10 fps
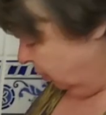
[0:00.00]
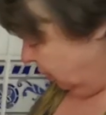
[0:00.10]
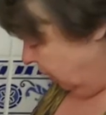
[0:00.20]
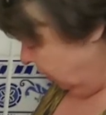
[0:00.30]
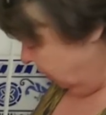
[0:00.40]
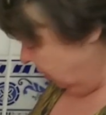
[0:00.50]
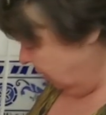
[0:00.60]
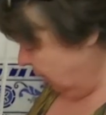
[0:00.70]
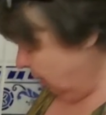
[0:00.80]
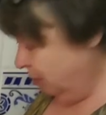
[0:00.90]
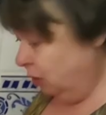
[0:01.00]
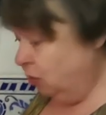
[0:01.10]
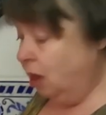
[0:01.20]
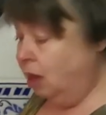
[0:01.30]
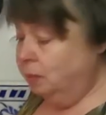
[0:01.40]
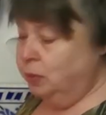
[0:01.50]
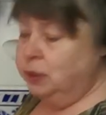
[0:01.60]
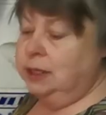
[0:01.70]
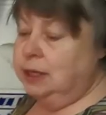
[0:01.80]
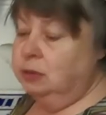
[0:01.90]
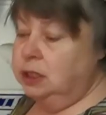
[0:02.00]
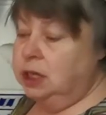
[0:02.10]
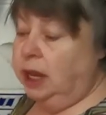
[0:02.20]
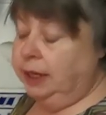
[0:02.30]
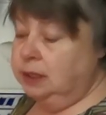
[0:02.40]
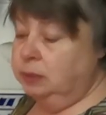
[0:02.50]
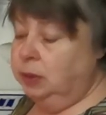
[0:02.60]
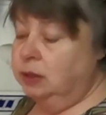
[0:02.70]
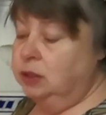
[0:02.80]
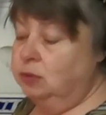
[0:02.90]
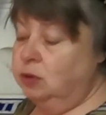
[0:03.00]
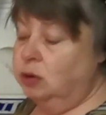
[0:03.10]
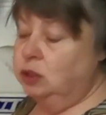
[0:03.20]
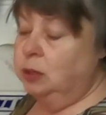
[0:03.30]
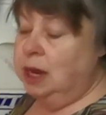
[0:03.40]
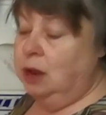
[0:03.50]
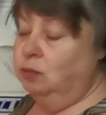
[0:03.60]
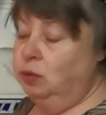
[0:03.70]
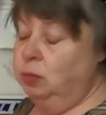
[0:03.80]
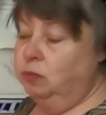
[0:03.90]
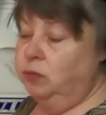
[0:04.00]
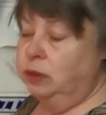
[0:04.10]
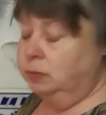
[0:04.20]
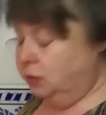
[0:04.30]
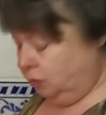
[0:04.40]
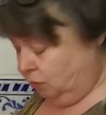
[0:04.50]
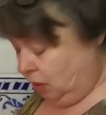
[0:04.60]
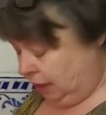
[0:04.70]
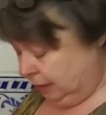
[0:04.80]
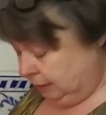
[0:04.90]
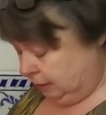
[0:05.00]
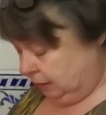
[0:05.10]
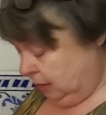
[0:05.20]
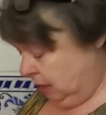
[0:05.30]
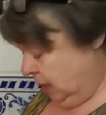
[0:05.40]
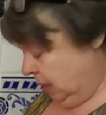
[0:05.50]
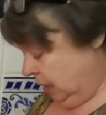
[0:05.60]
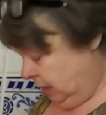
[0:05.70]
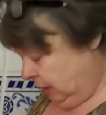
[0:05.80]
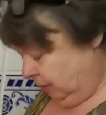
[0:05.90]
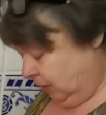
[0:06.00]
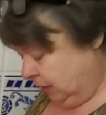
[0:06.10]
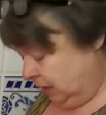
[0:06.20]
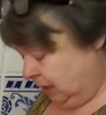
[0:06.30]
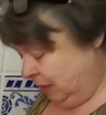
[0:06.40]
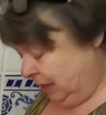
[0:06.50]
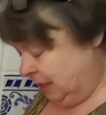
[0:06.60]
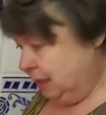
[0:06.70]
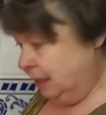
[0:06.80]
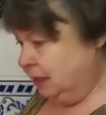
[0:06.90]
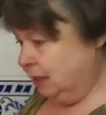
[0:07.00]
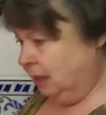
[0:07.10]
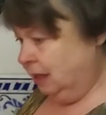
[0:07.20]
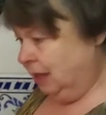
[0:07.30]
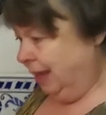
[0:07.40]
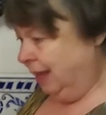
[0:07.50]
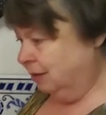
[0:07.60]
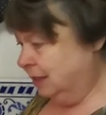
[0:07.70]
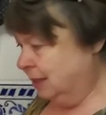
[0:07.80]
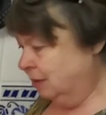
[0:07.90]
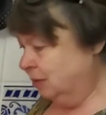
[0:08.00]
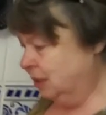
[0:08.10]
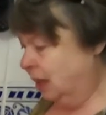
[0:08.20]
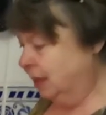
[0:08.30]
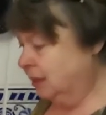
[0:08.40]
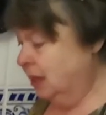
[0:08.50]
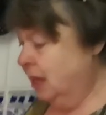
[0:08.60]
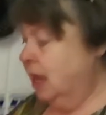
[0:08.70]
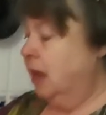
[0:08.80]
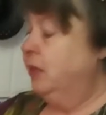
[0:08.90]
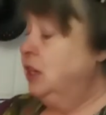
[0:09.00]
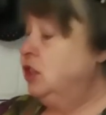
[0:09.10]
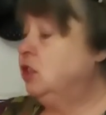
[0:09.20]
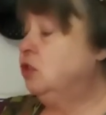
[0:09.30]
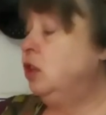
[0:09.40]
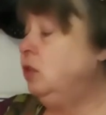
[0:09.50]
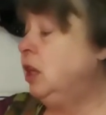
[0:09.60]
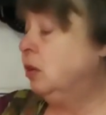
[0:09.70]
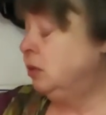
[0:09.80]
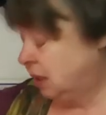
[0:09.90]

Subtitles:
couldn't I? But you can't put it down tight because you've got to allow room for them to rise. The first time I did it, I held it down tight and they just could only go